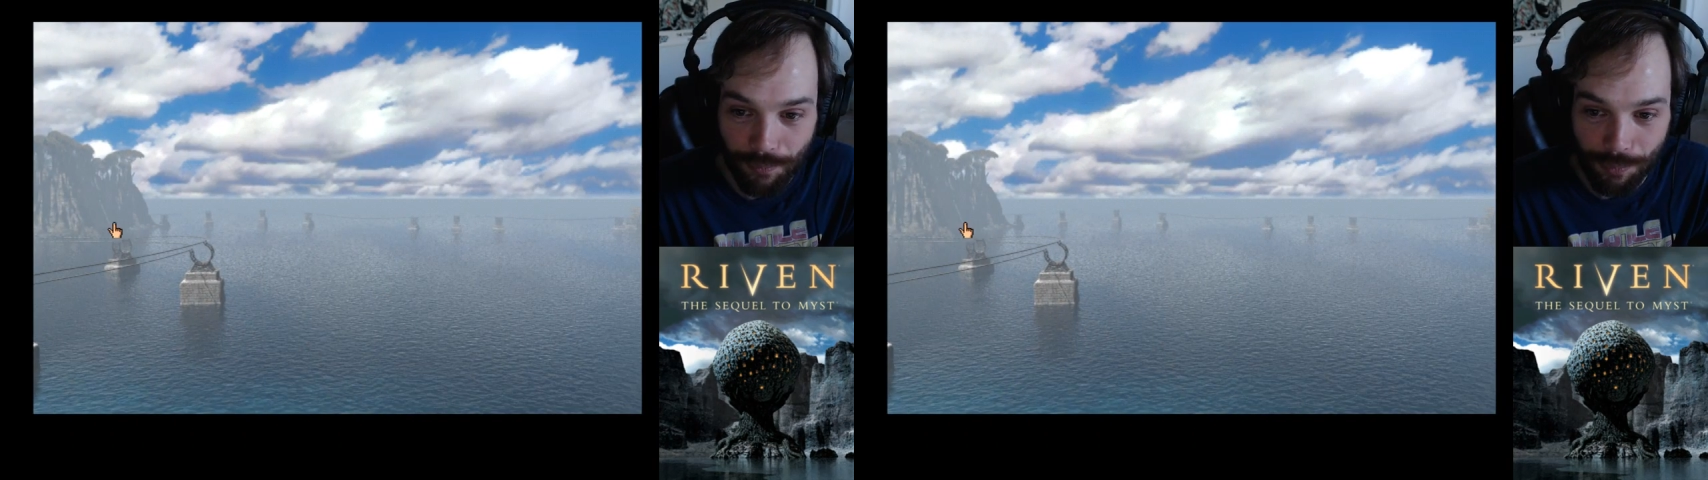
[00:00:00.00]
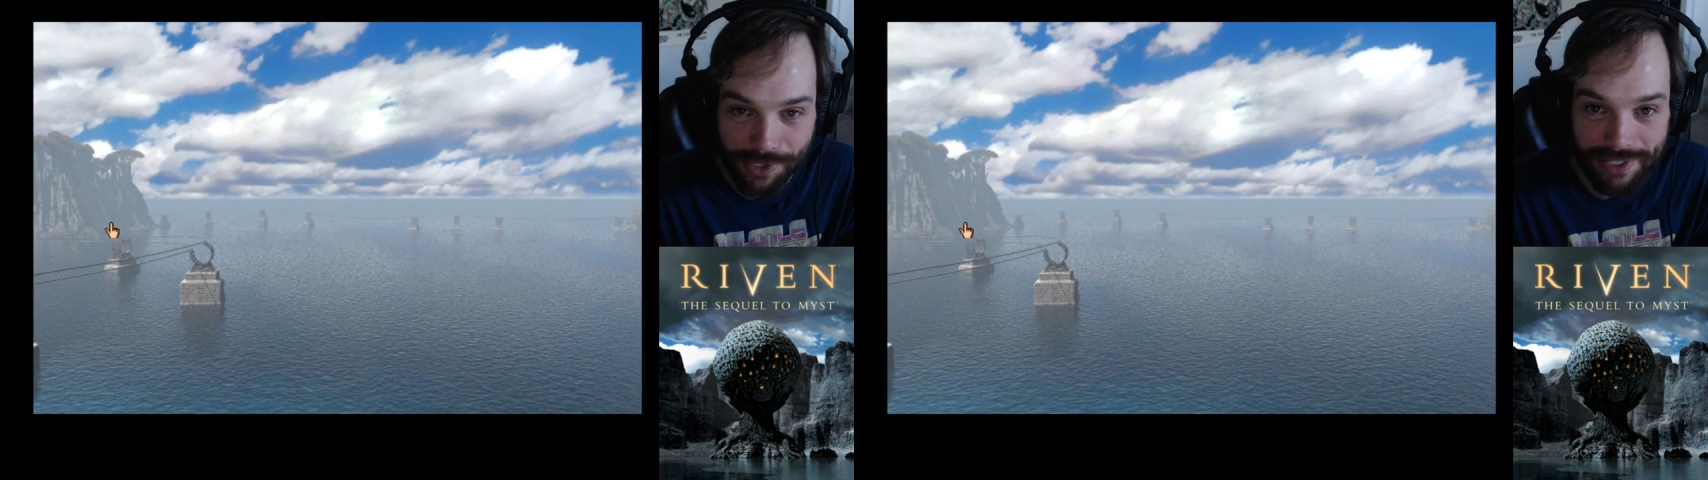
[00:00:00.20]

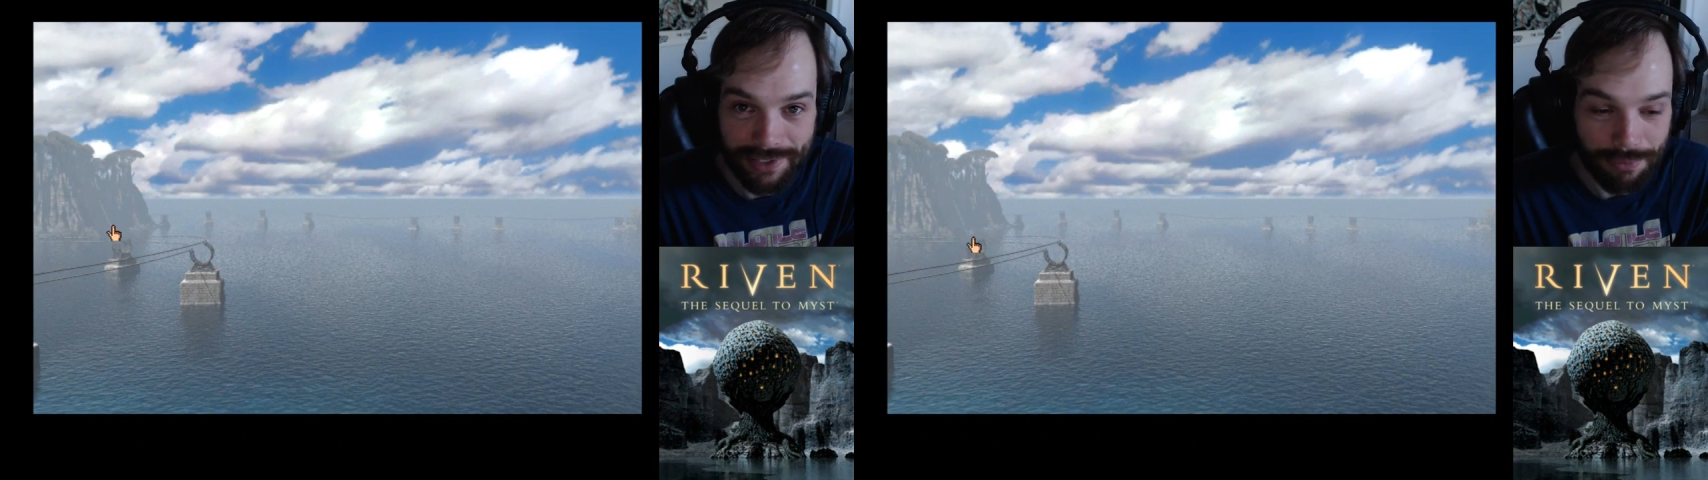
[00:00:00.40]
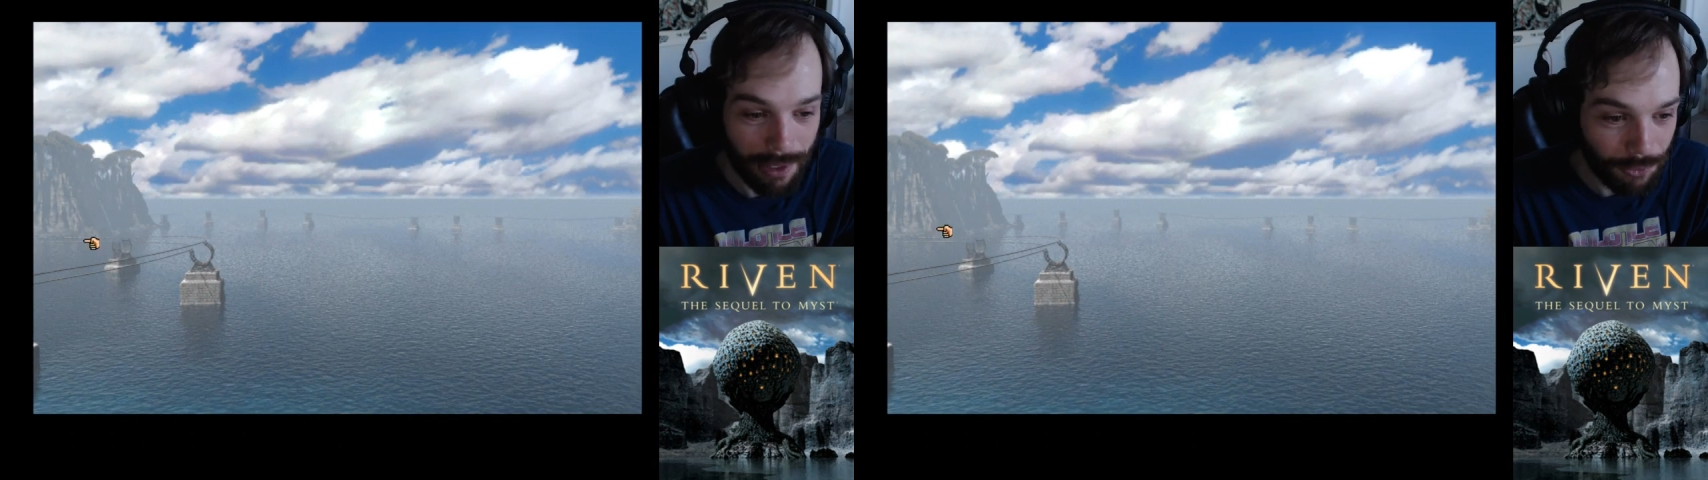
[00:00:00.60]

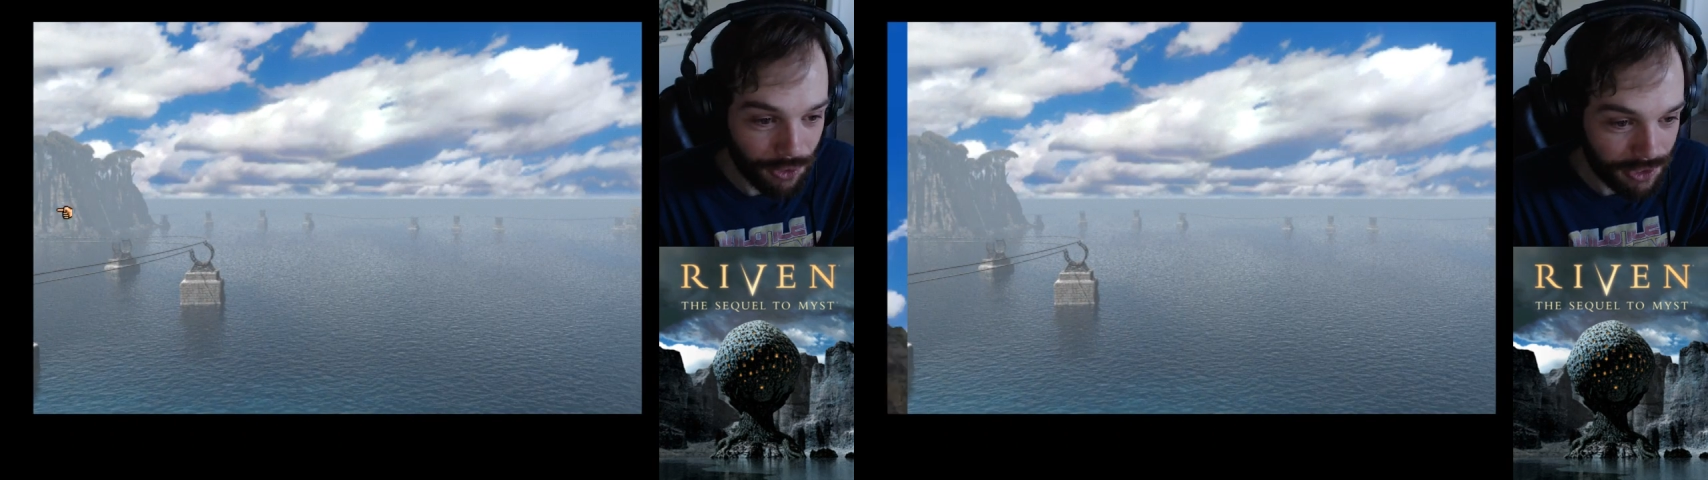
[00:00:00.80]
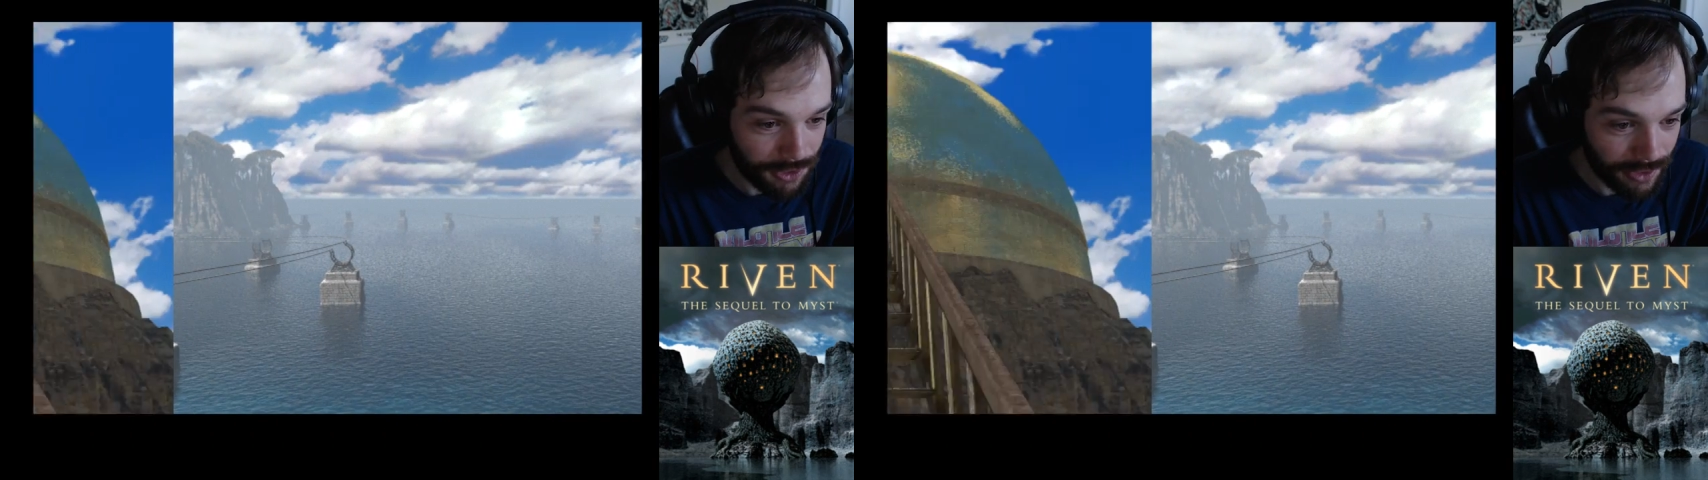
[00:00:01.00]
distant memory
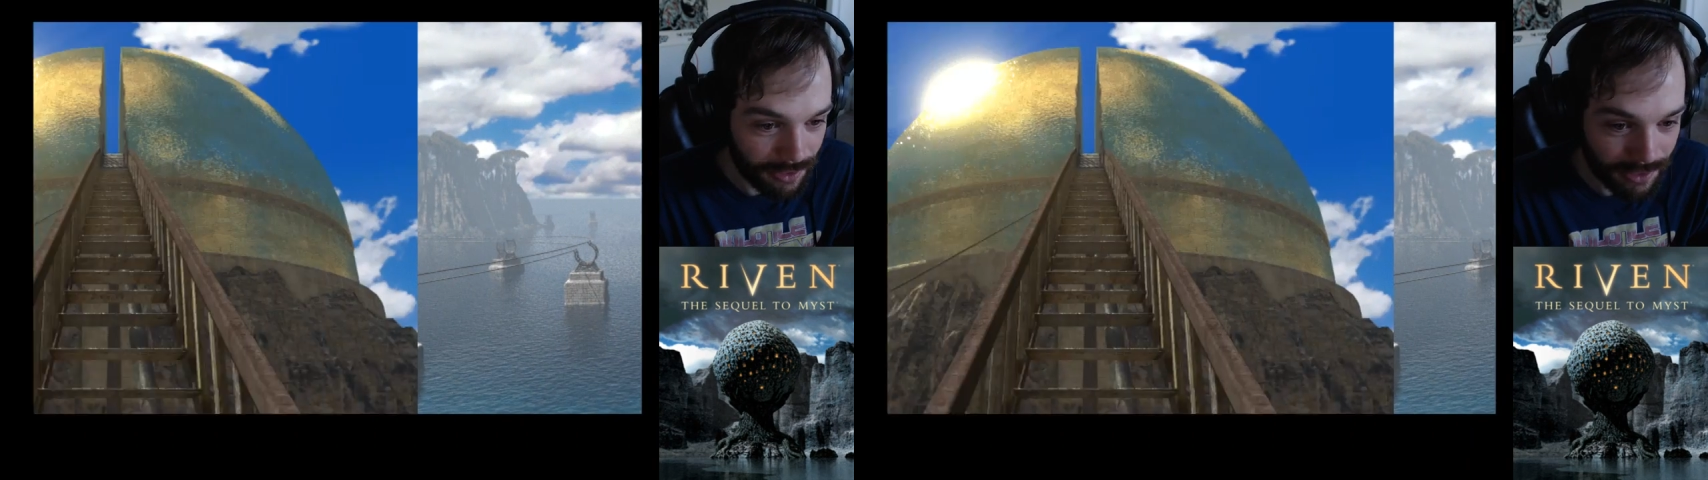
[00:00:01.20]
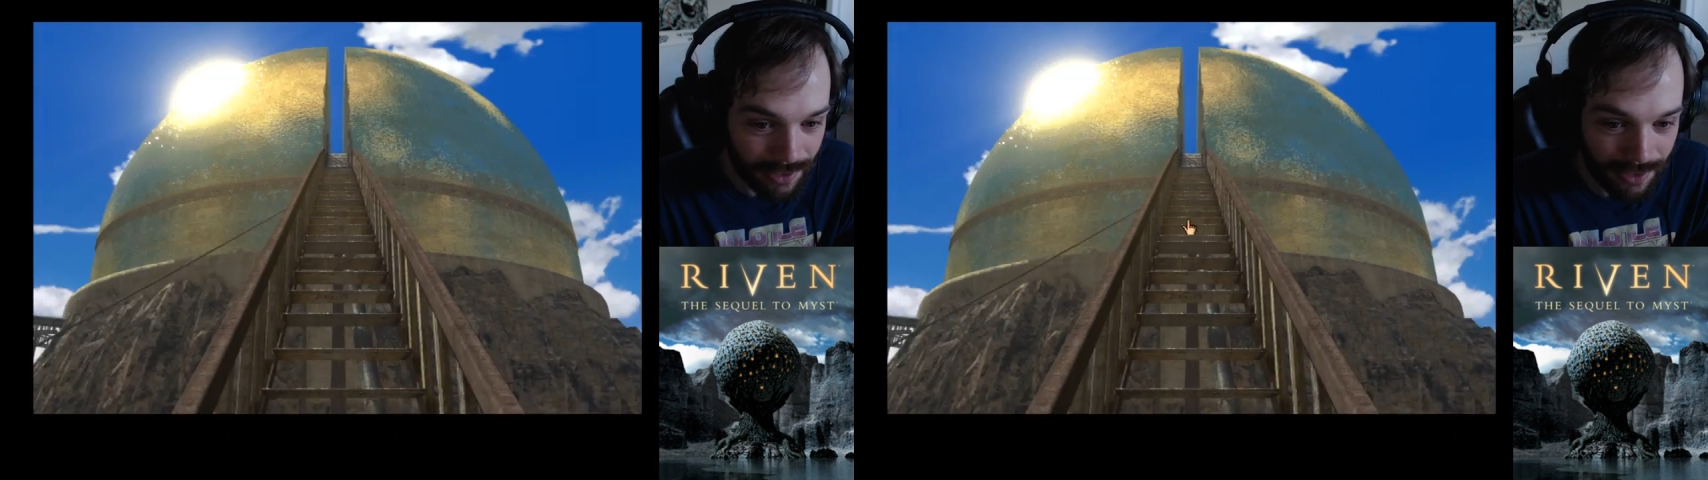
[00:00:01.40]
triggered.